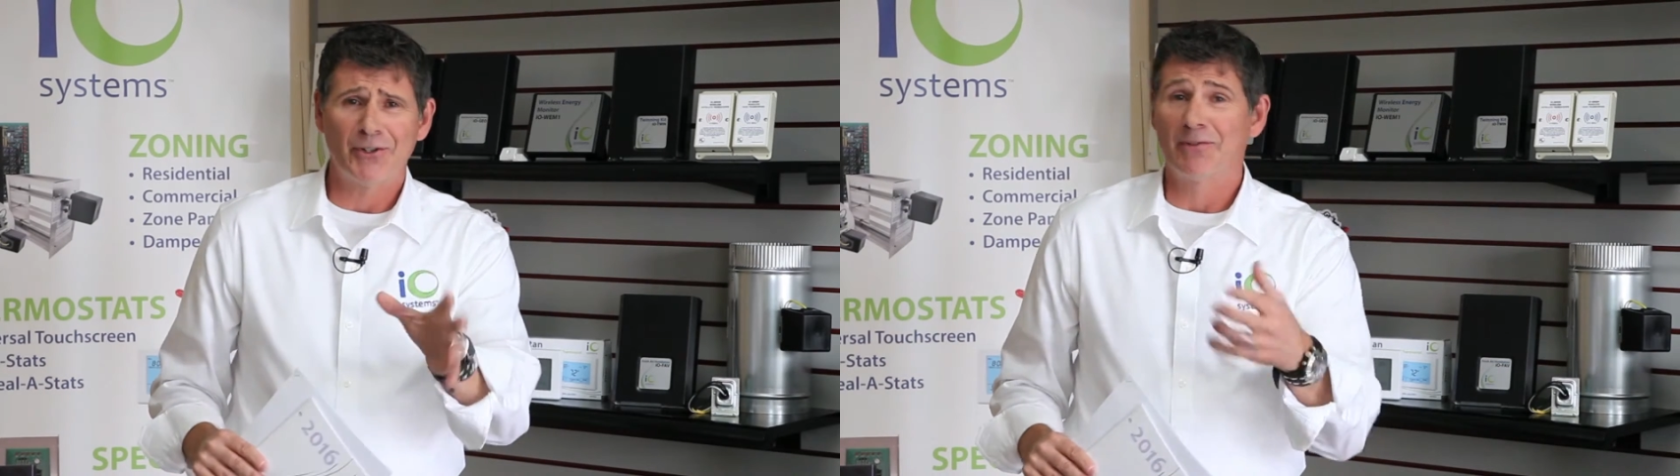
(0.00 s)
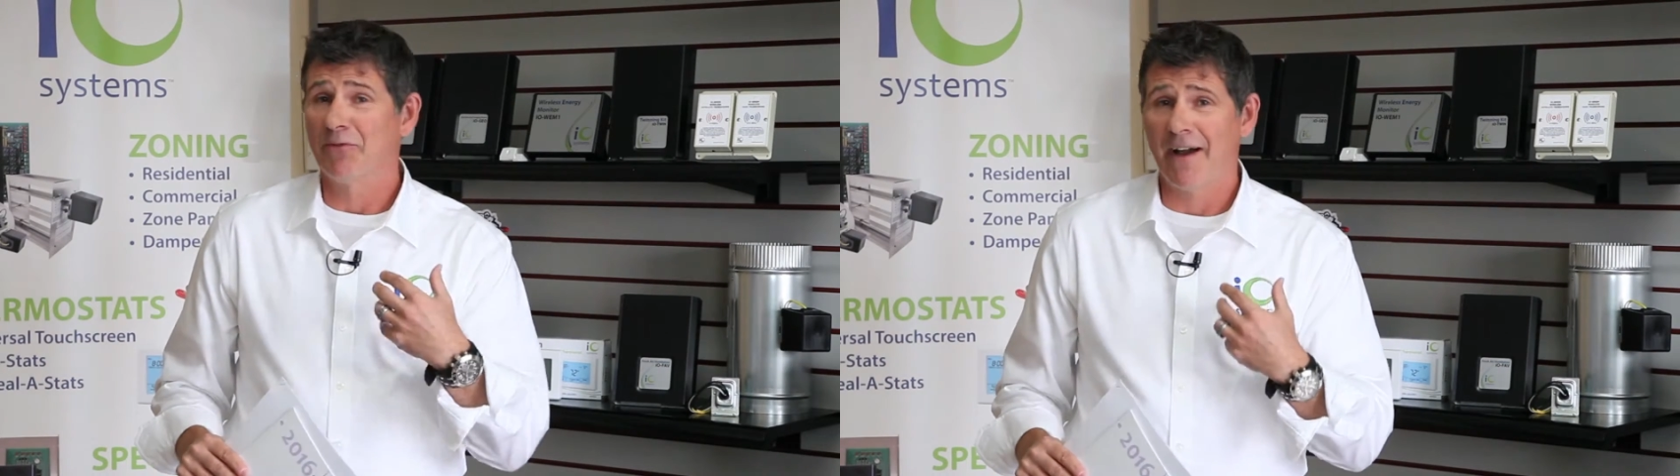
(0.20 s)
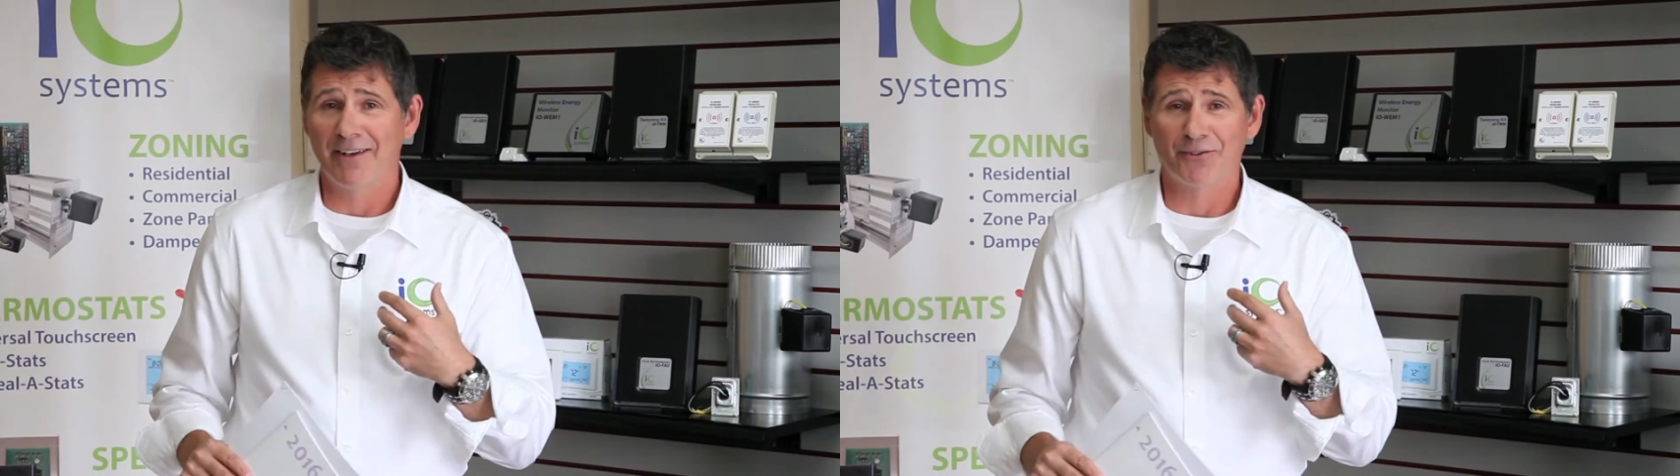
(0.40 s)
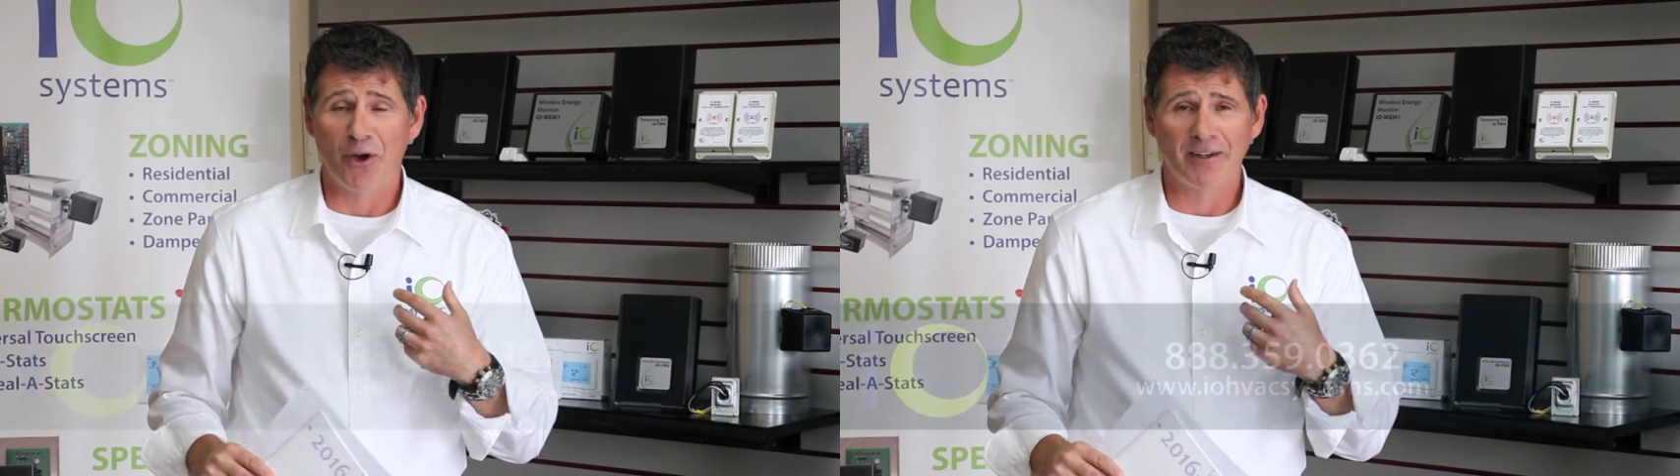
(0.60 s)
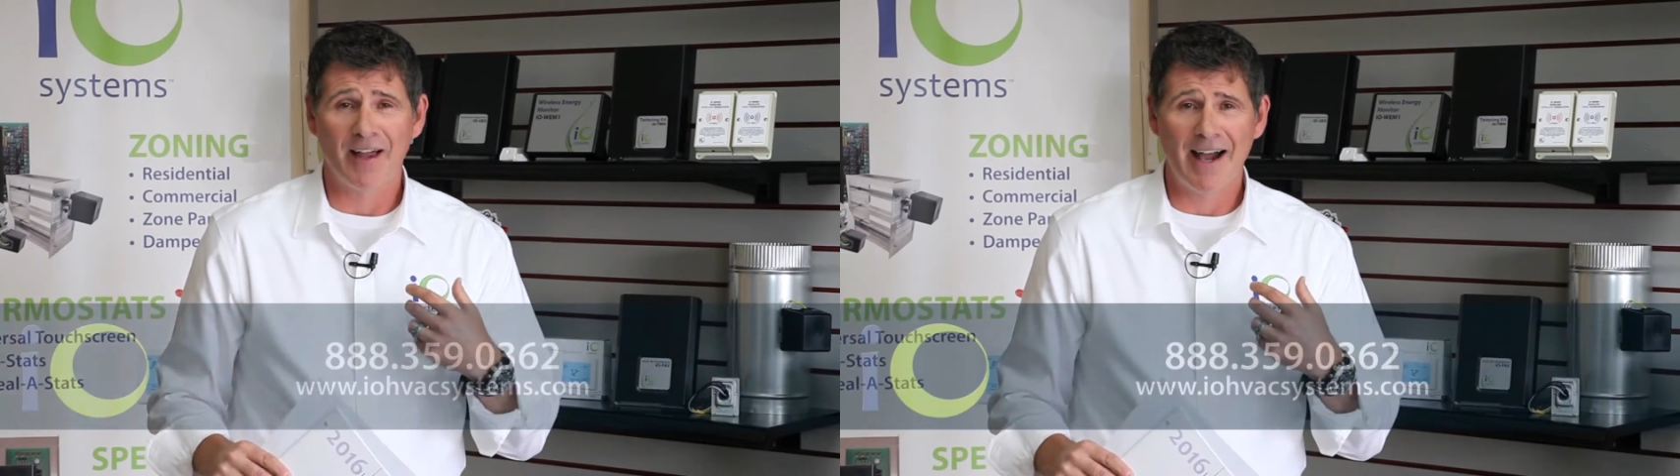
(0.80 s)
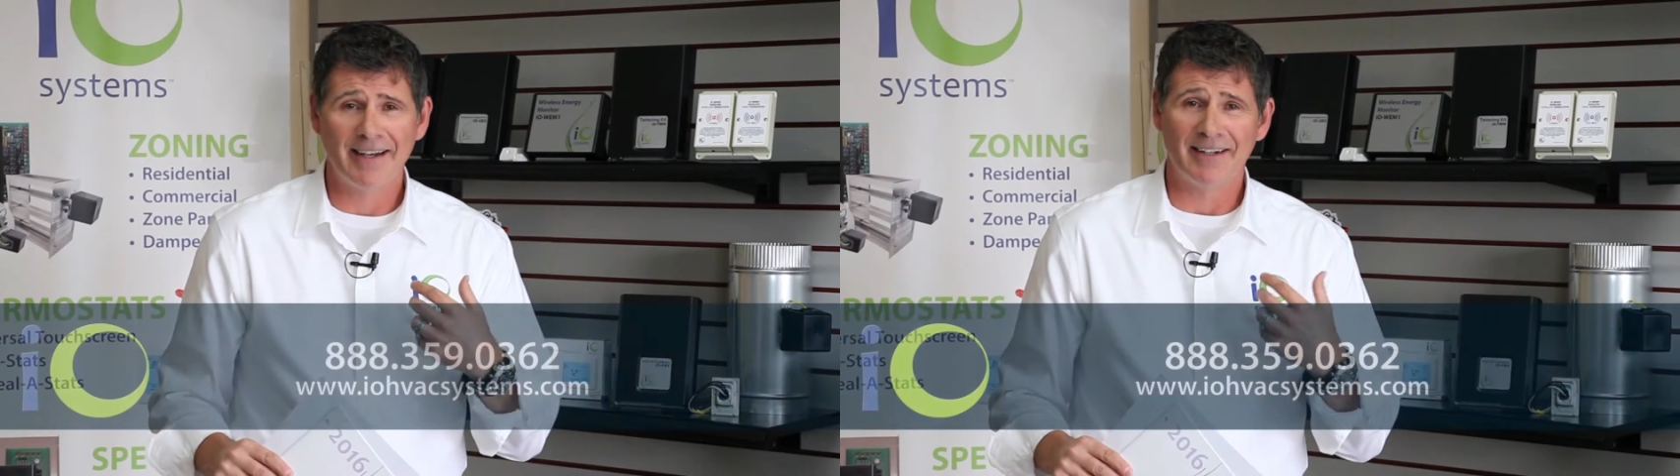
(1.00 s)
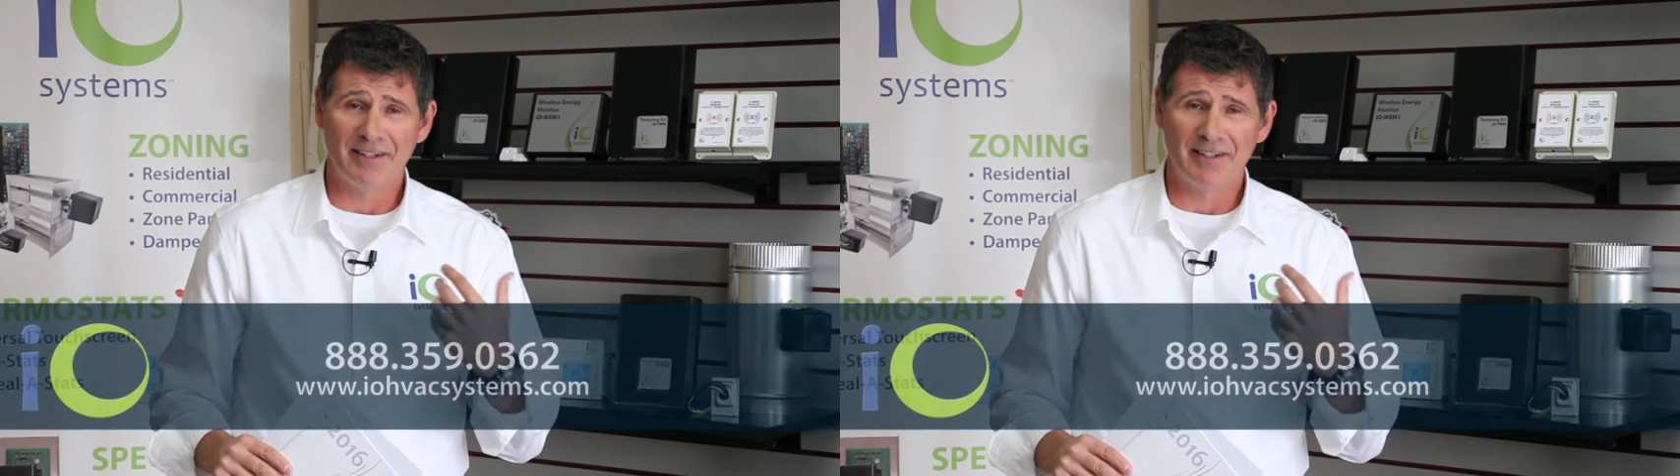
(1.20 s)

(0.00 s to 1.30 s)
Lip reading: you can find us online at